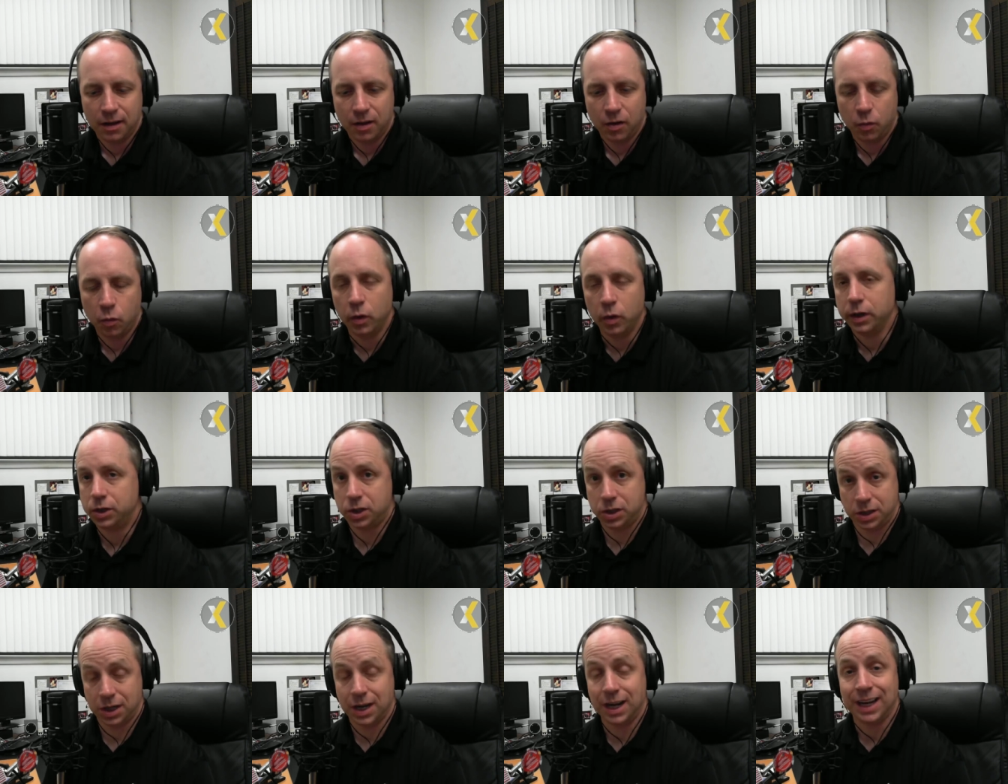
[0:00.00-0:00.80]

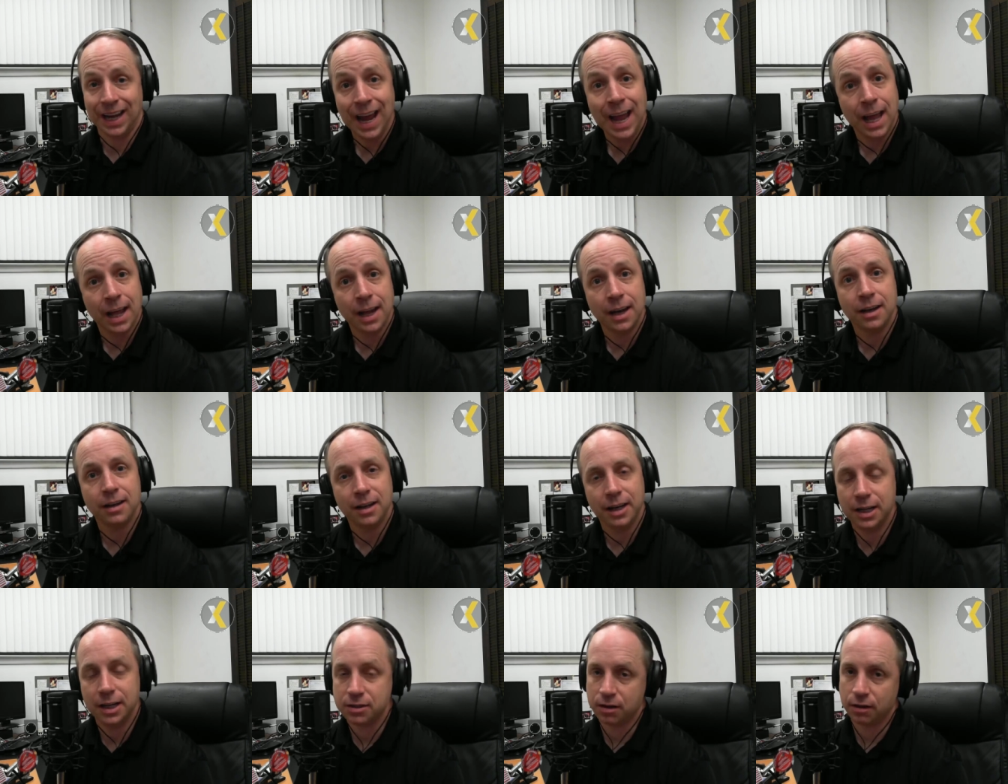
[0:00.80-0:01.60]
which again
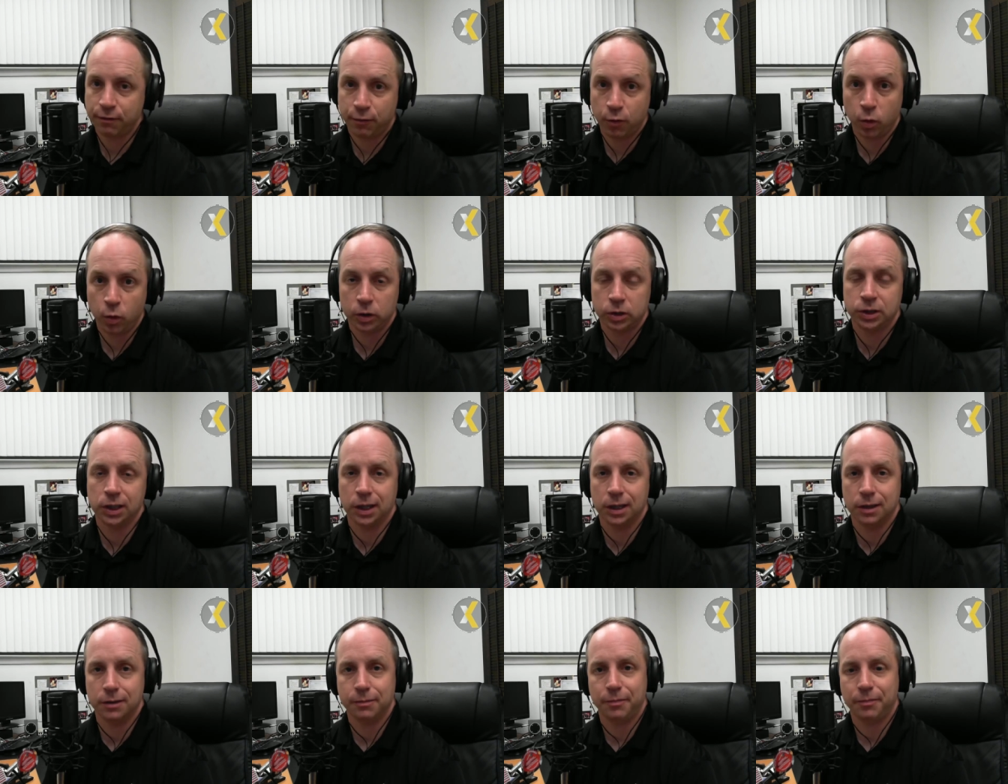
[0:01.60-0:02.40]
is
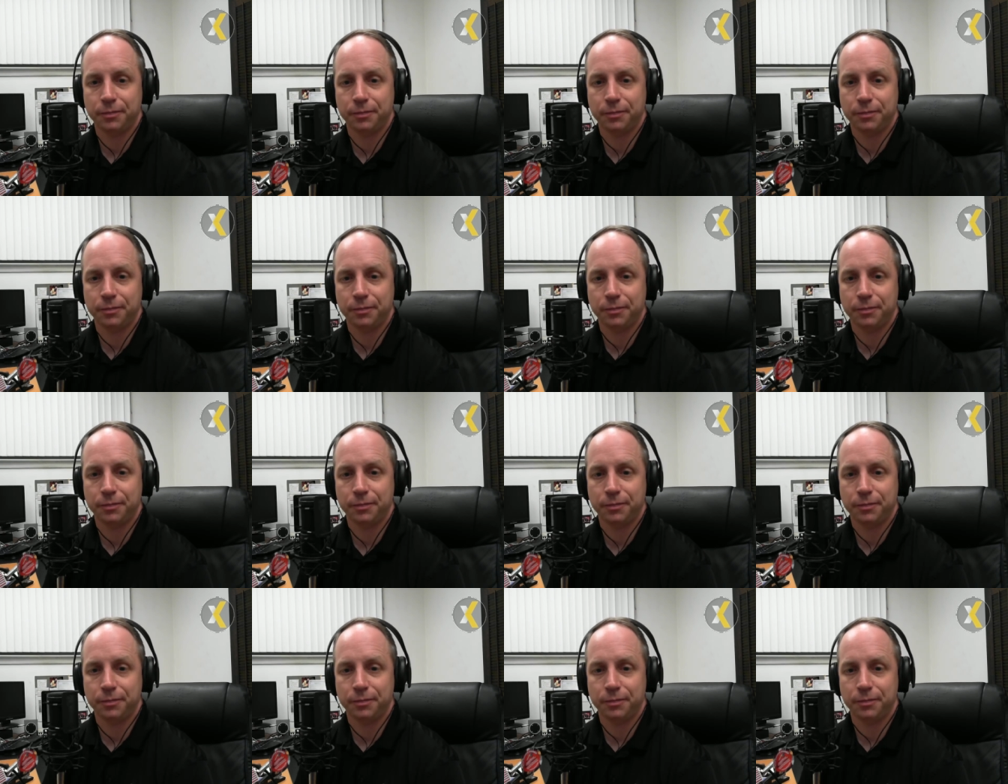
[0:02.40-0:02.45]
unfortunate.